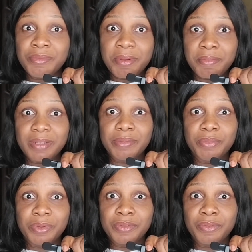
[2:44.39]
Remember the
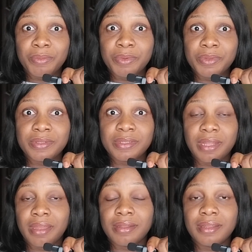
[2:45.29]
boat for boats
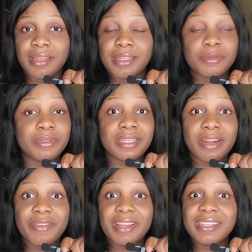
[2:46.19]
thing? It was
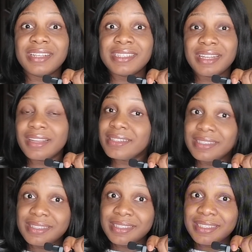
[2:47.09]
South Africans that
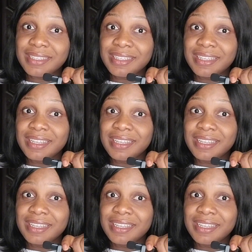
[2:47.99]
started it.